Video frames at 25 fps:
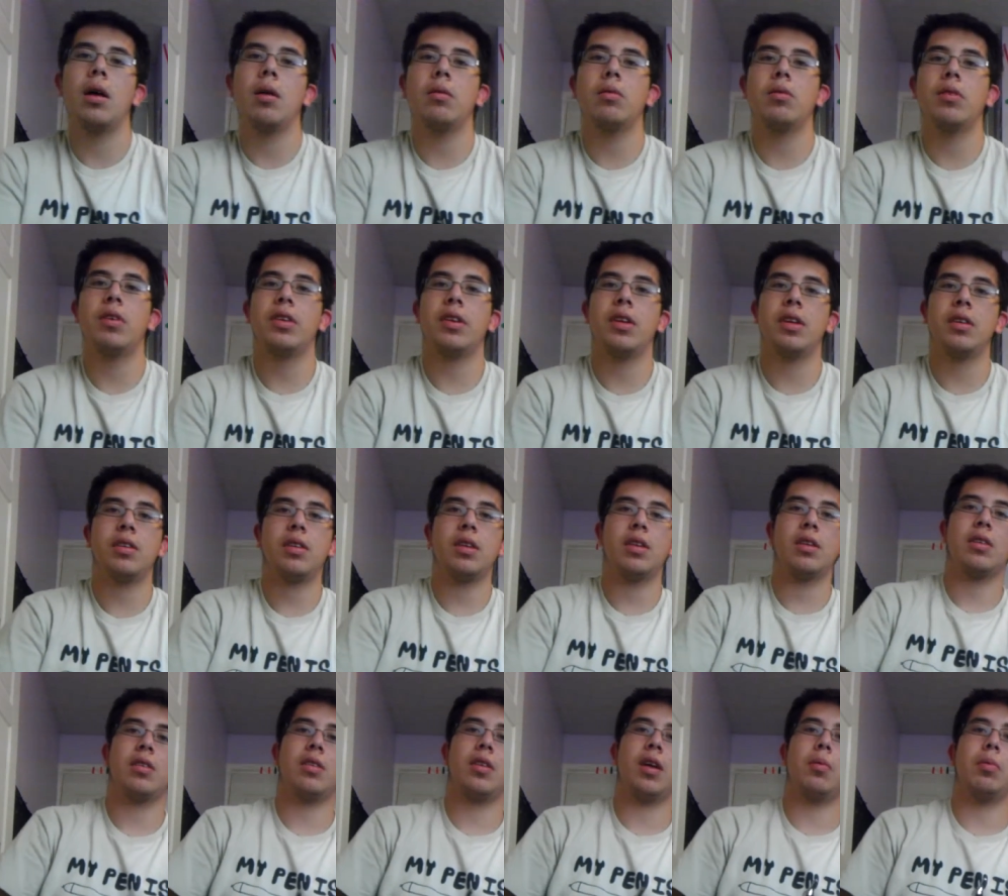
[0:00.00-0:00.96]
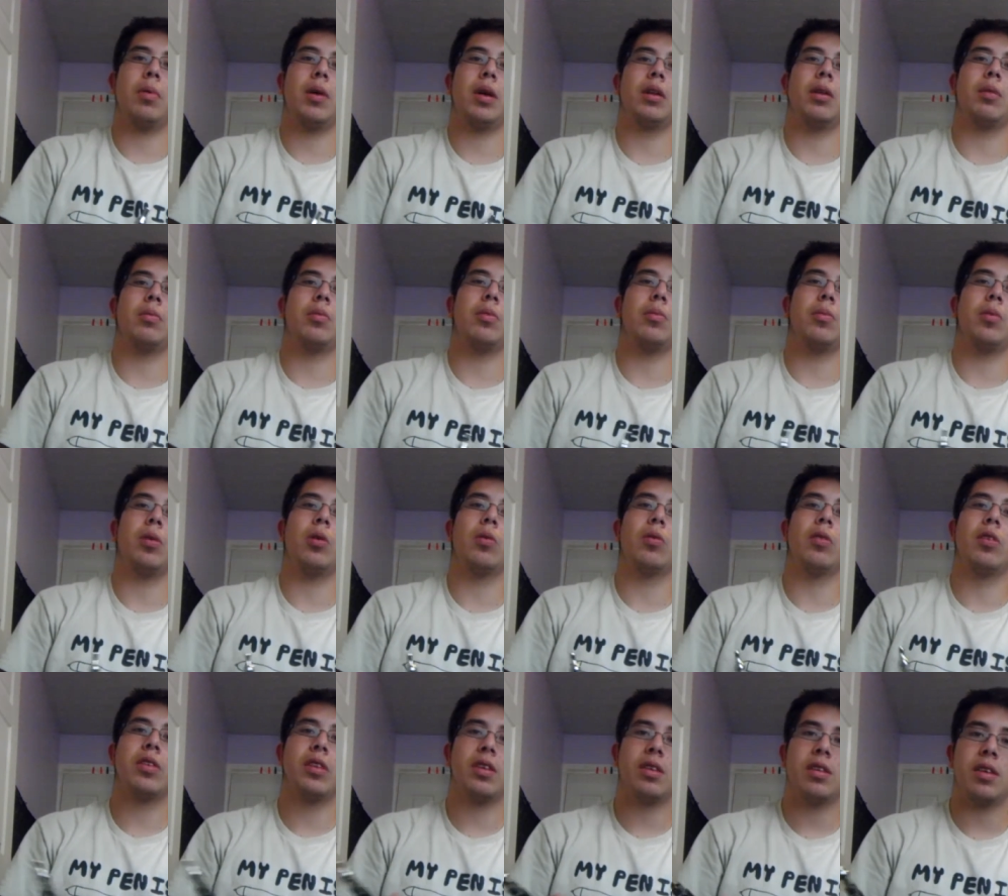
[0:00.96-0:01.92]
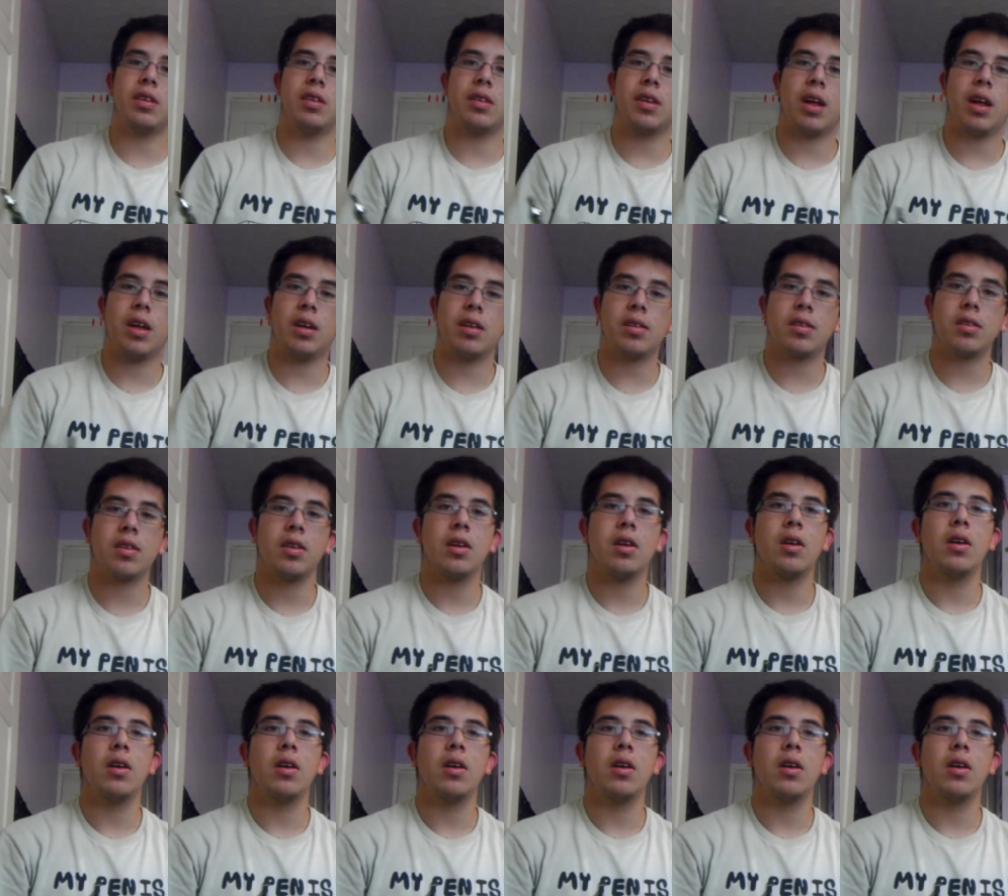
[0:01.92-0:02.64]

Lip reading: resistance. I picked up some low resistance heads